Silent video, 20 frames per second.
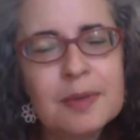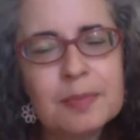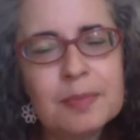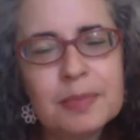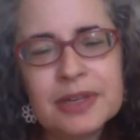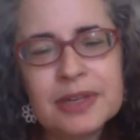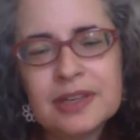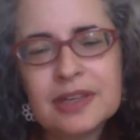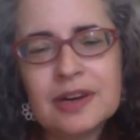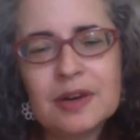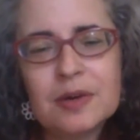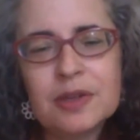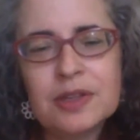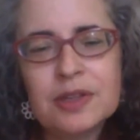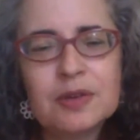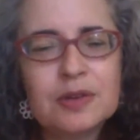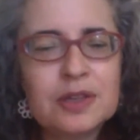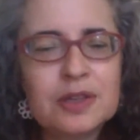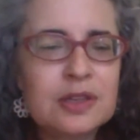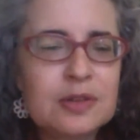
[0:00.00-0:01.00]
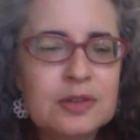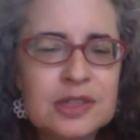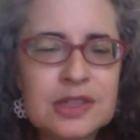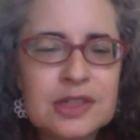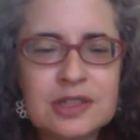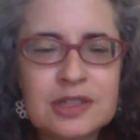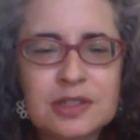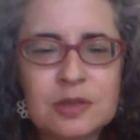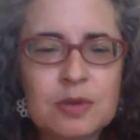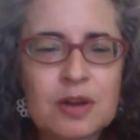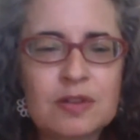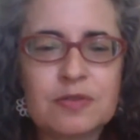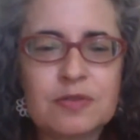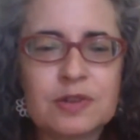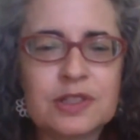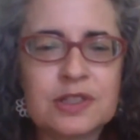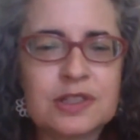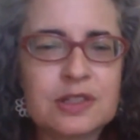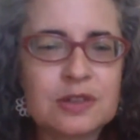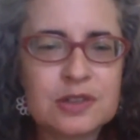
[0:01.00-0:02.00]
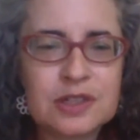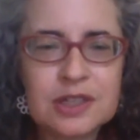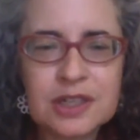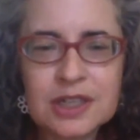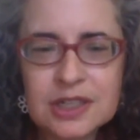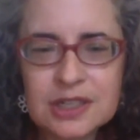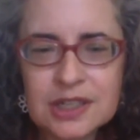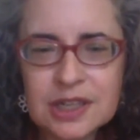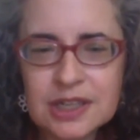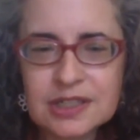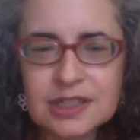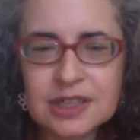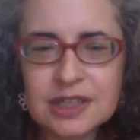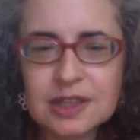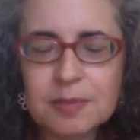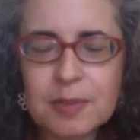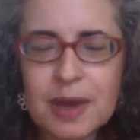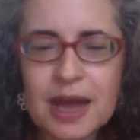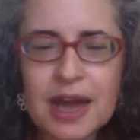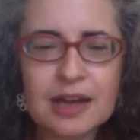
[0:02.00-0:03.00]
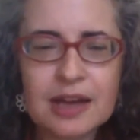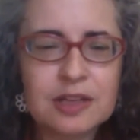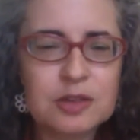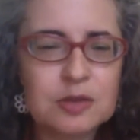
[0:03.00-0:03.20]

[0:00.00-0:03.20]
But, you know, you can use it as a reference. There's an index at the back.